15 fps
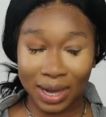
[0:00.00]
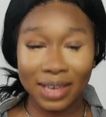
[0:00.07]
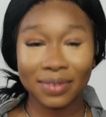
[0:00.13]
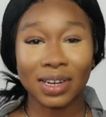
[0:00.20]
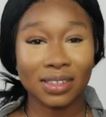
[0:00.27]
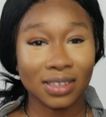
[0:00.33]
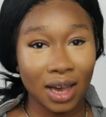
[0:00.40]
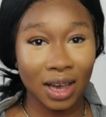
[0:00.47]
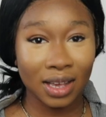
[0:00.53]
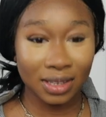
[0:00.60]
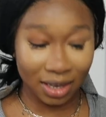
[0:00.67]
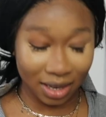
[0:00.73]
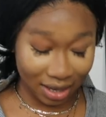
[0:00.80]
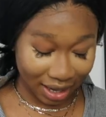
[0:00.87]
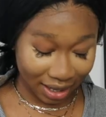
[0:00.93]
I even had to
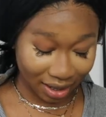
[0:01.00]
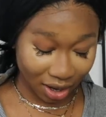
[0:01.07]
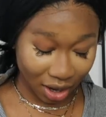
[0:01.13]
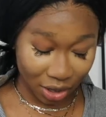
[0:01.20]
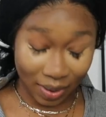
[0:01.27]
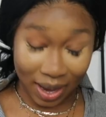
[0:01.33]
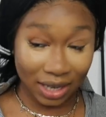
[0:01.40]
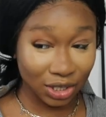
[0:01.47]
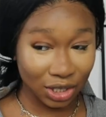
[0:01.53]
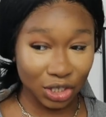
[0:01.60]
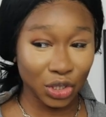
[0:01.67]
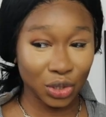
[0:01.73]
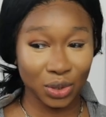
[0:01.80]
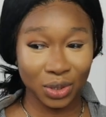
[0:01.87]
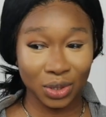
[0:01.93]
ask her, like, are you actually
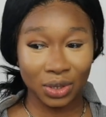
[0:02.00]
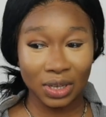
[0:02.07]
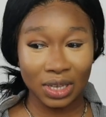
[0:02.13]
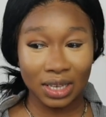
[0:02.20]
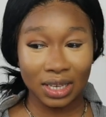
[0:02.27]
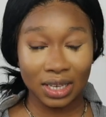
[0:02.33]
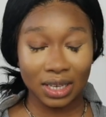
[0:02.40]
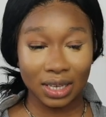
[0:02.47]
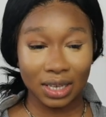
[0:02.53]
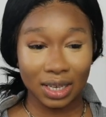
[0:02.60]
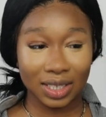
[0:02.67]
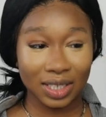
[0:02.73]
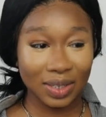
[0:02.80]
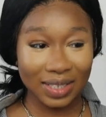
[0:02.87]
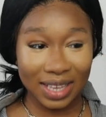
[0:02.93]
sure?
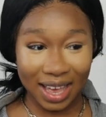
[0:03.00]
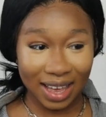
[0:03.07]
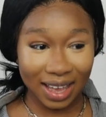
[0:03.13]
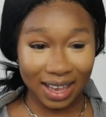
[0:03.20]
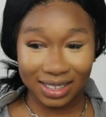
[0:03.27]
She goes, yeah.